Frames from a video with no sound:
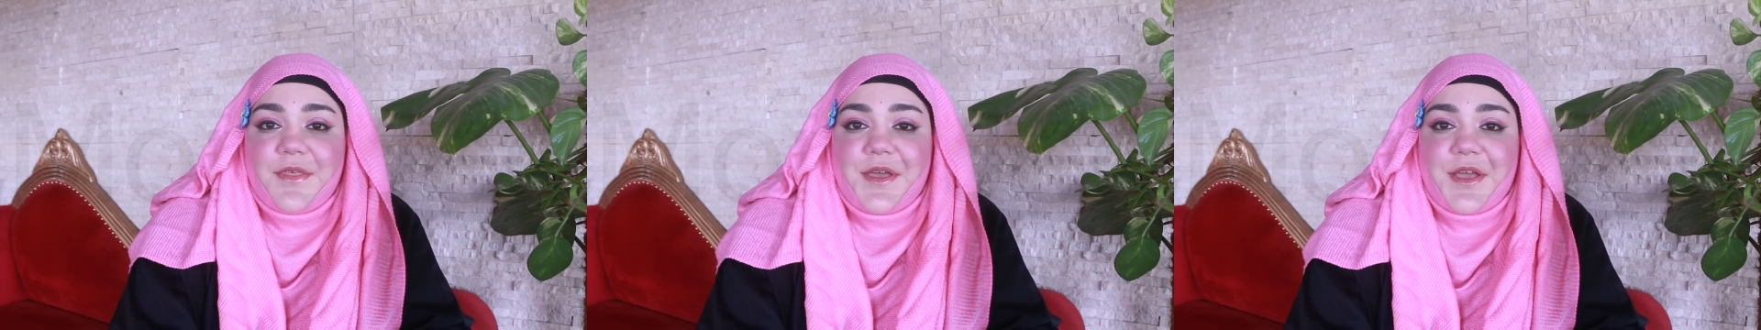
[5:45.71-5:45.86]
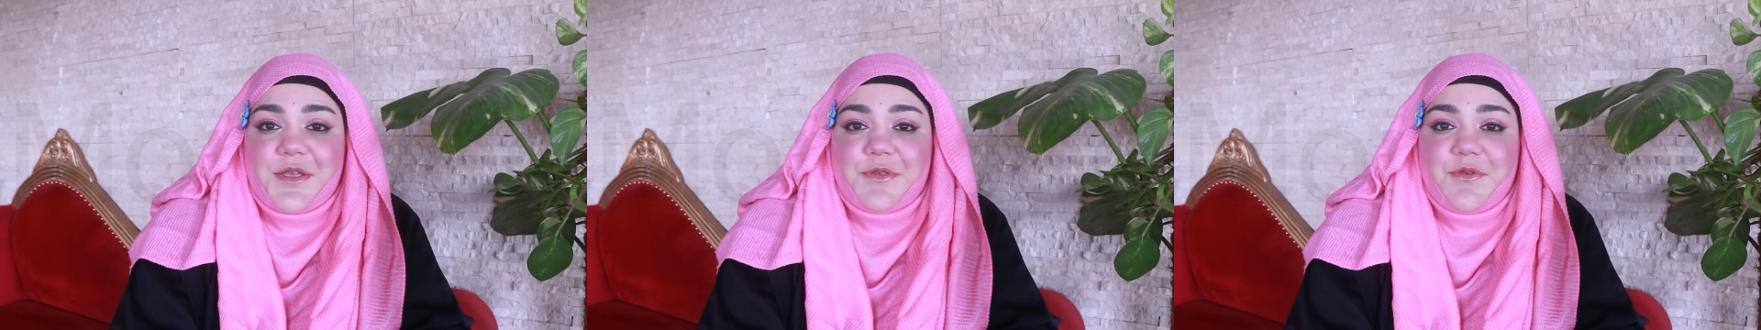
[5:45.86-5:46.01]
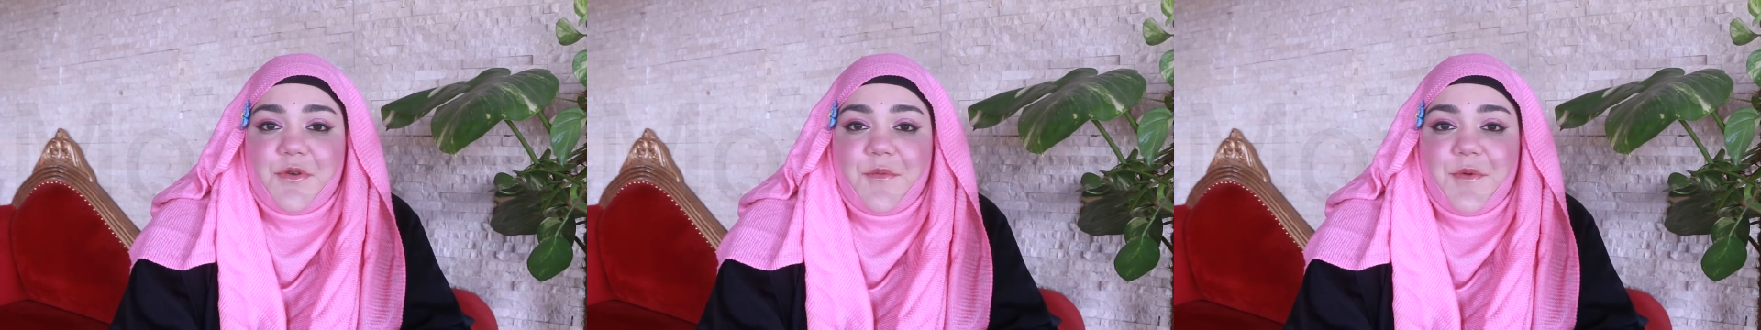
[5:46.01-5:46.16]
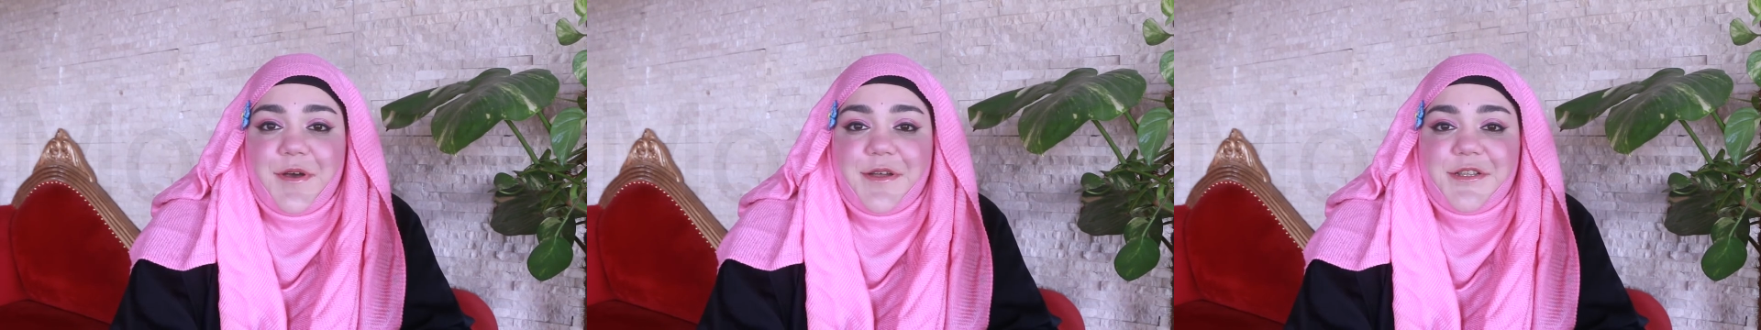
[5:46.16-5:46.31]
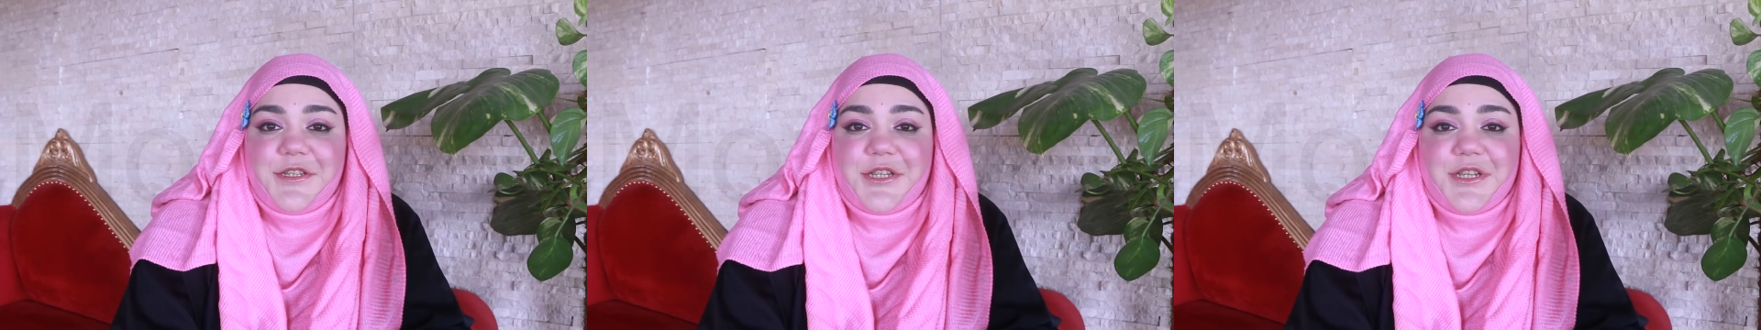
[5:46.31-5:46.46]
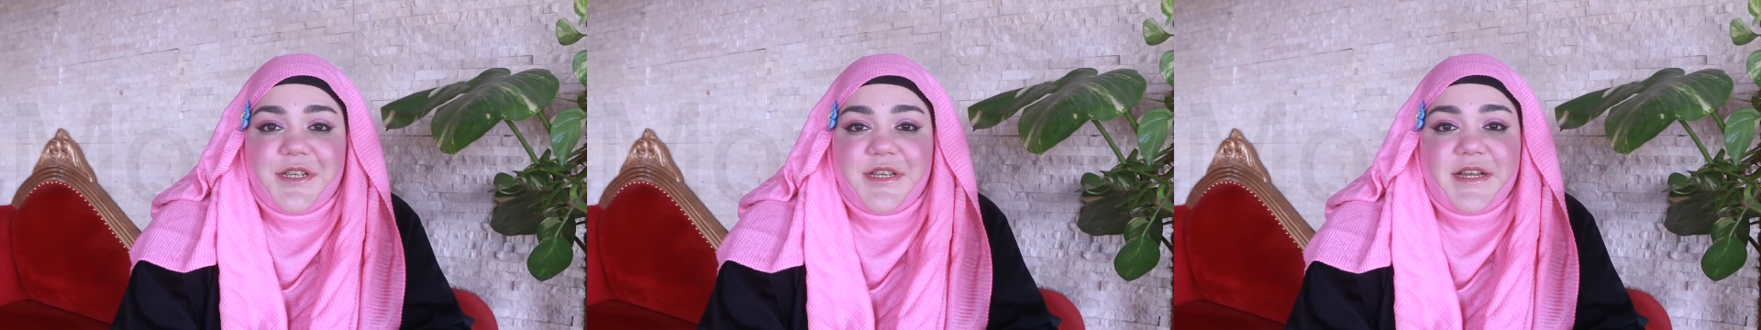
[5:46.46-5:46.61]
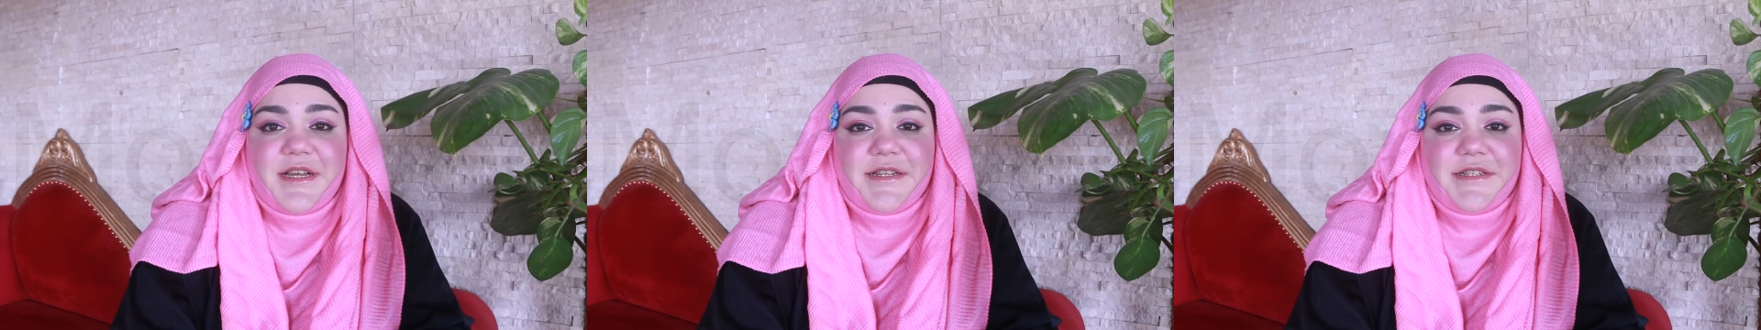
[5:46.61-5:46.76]
Thanks for
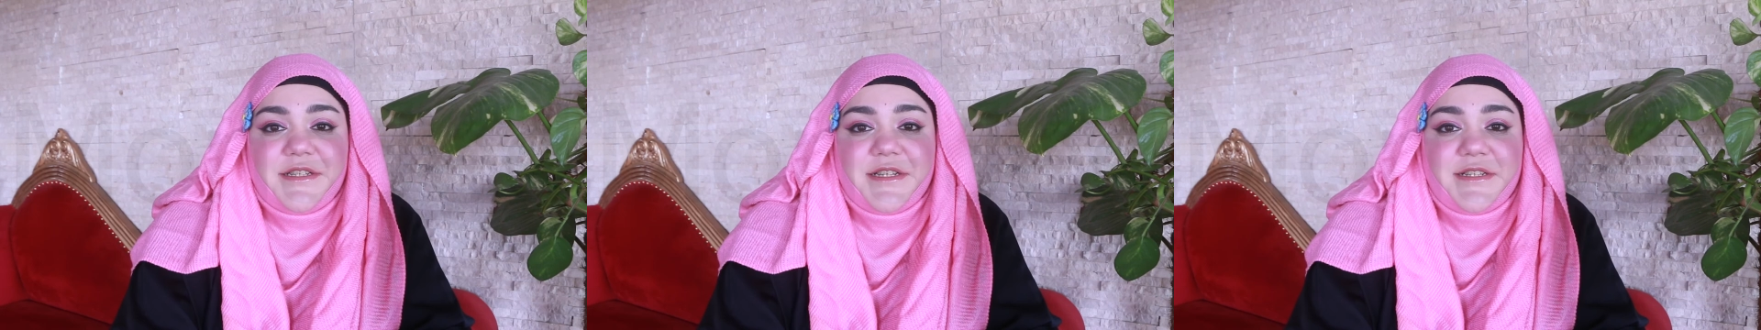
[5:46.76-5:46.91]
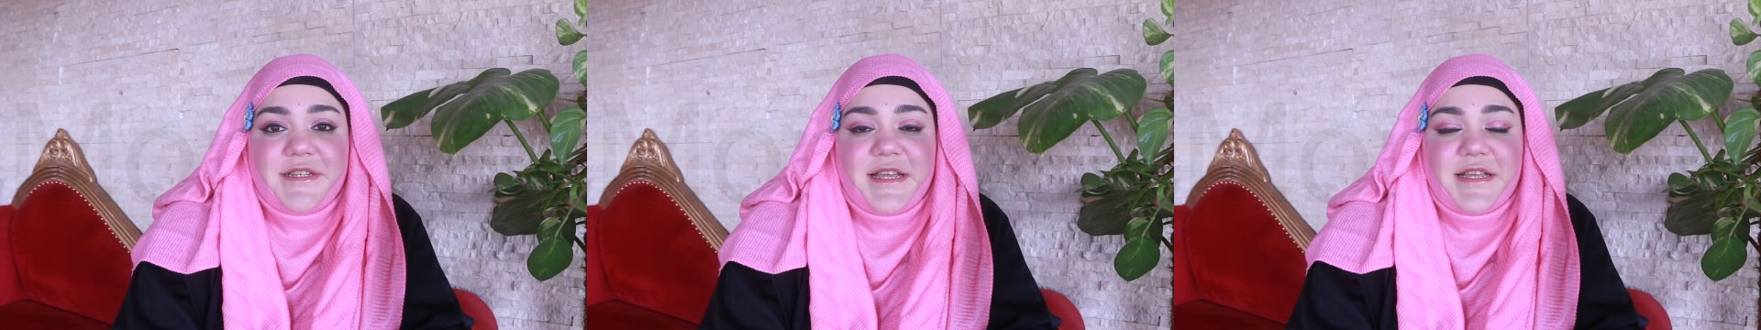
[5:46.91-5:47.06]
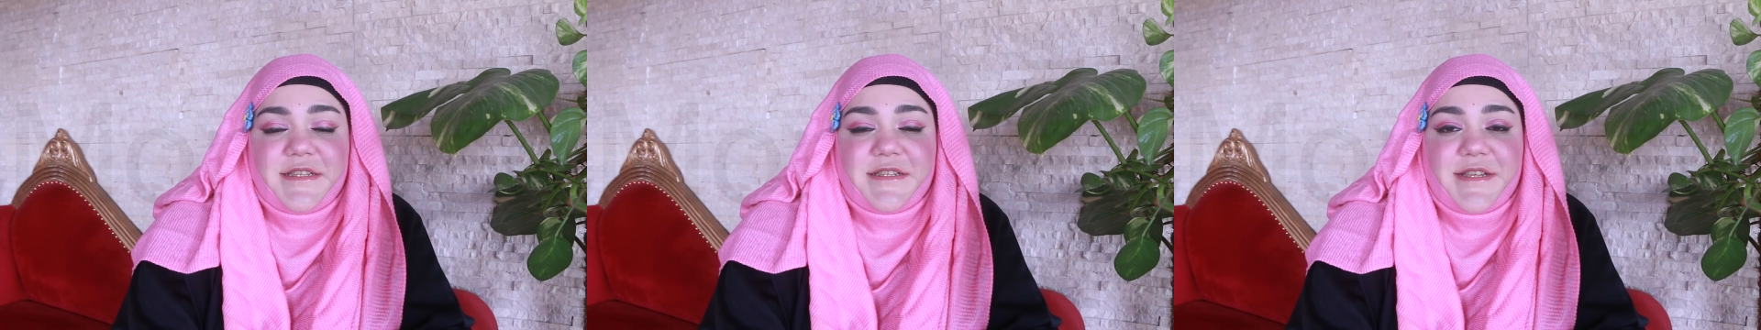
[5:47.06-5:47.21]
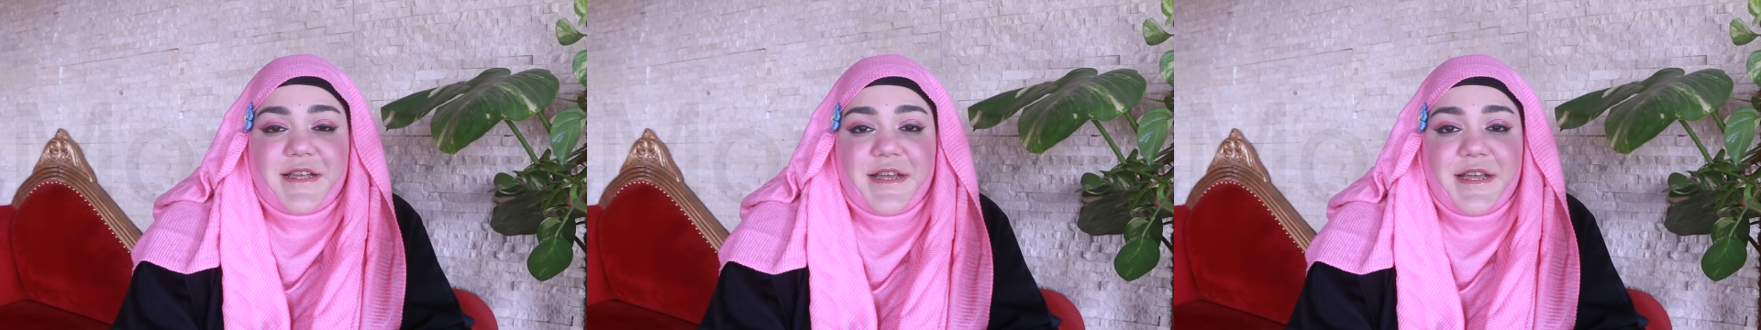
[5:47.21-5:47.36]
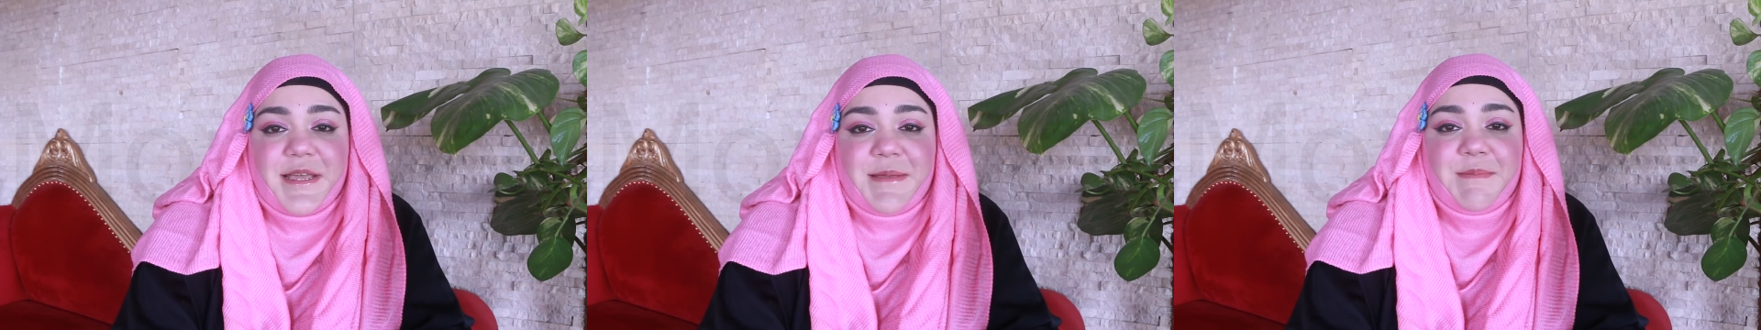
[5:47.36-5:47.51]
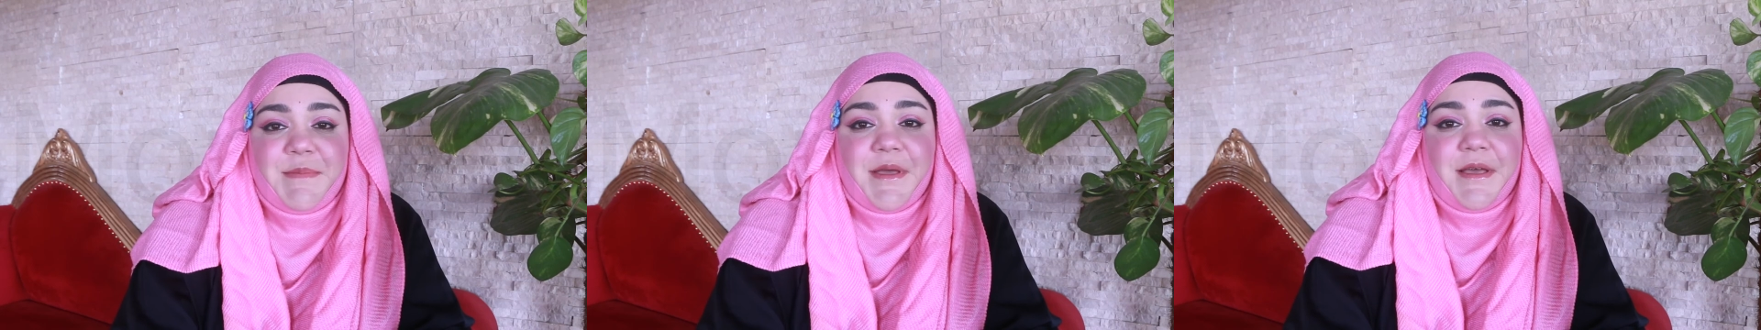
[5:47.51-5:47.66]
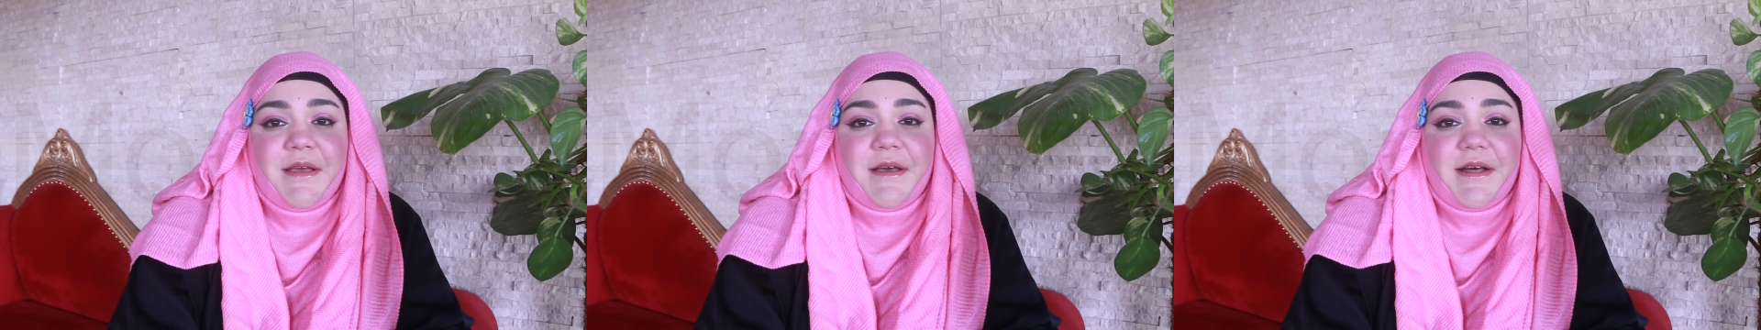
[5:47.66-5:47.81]
watching. Until next
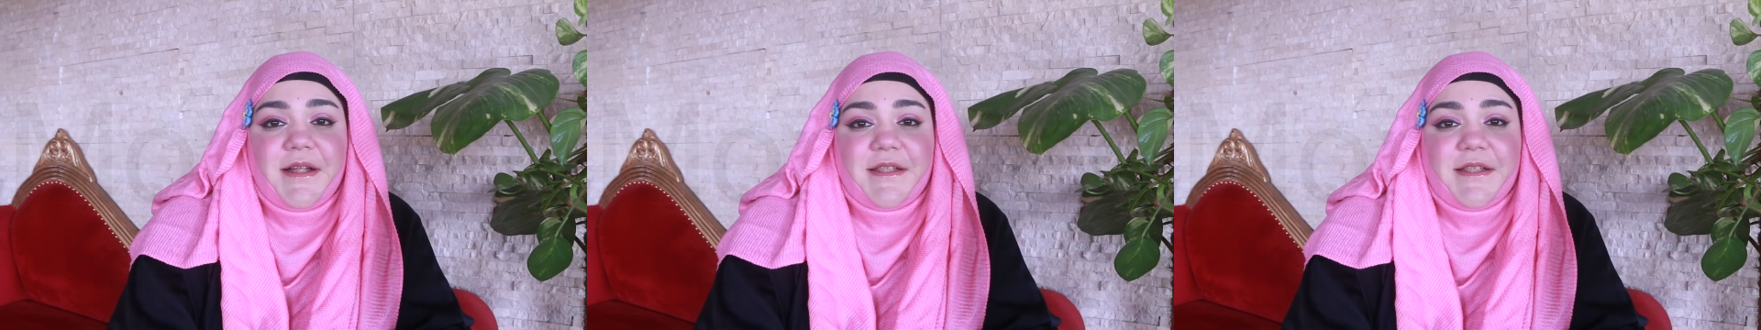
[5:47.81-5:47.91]
time,